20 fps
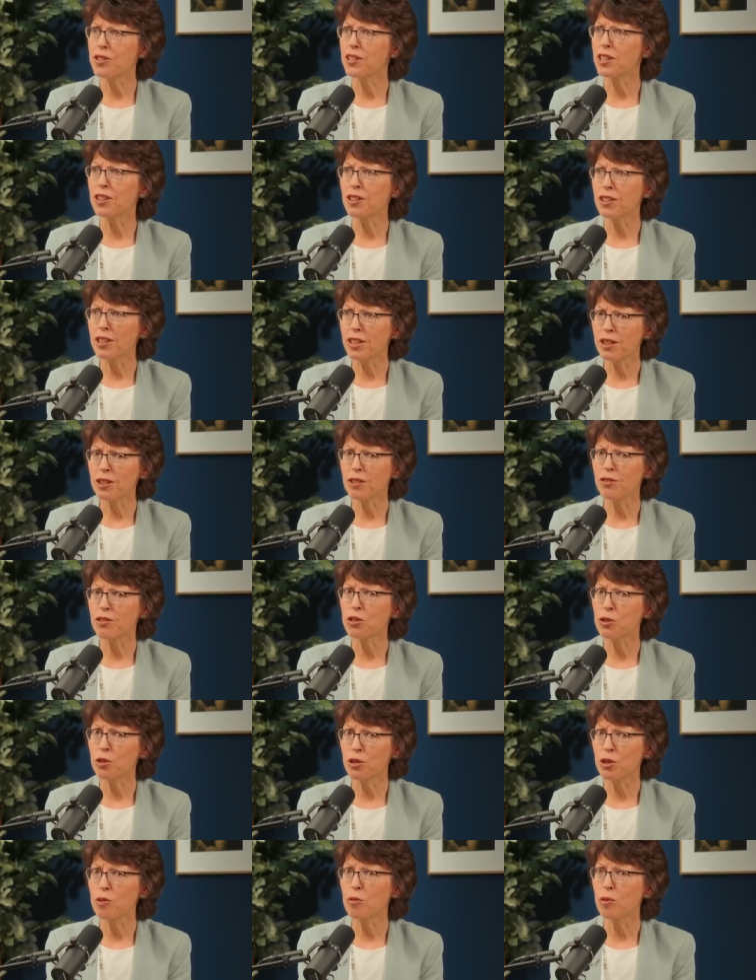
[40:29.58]
single
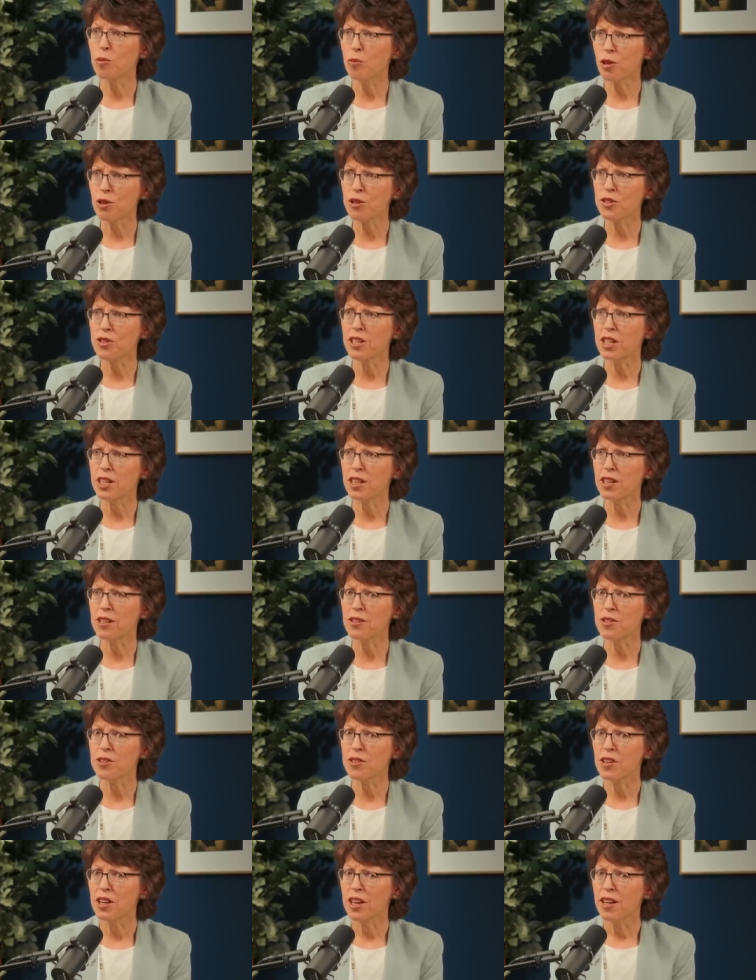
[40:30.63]
individual human person
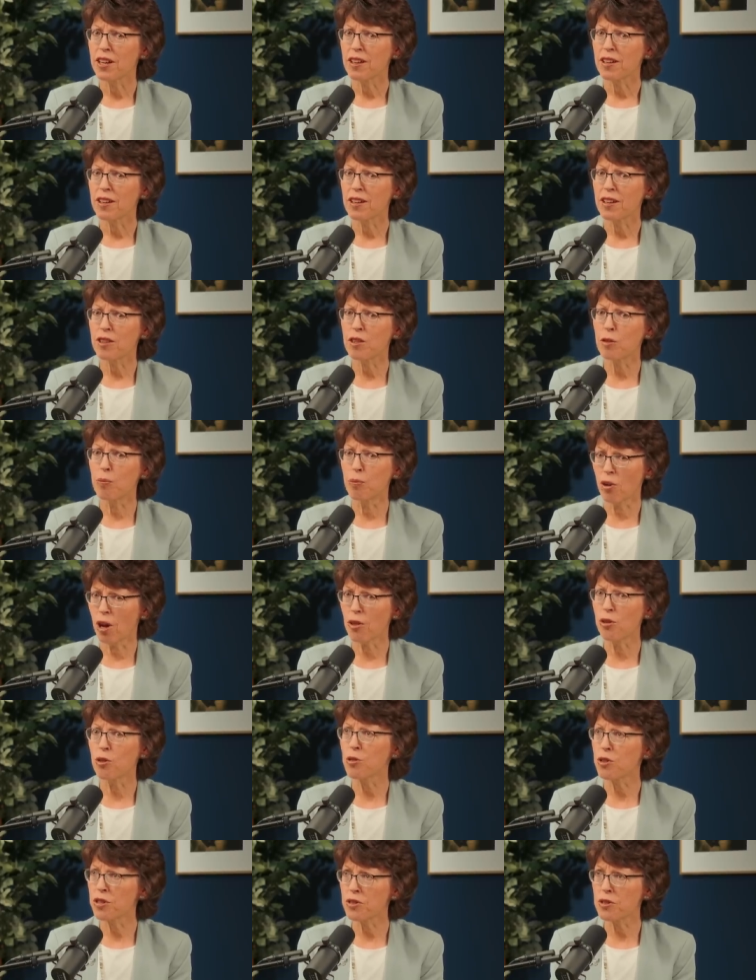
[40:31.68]
is the
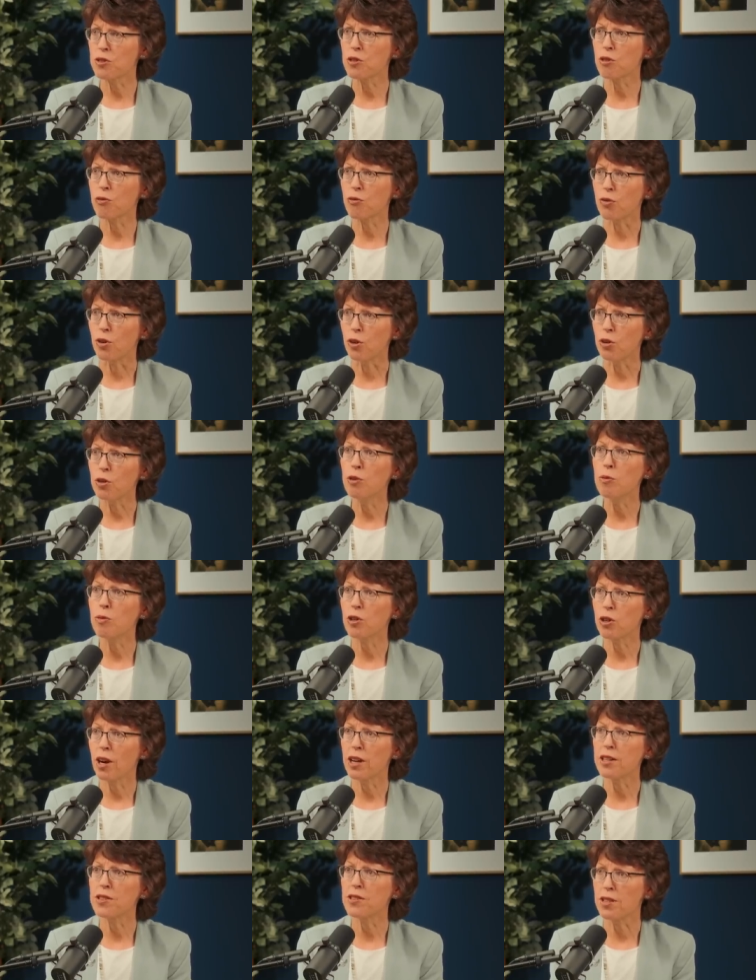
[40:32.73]
brother or sister for whom
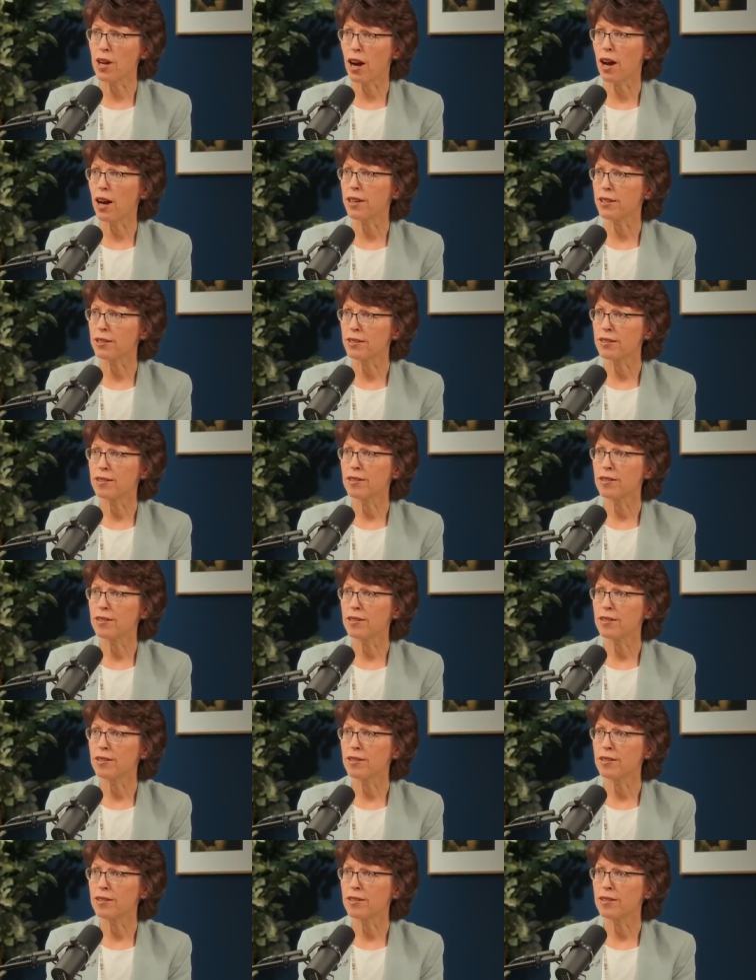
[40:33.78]
Christ died.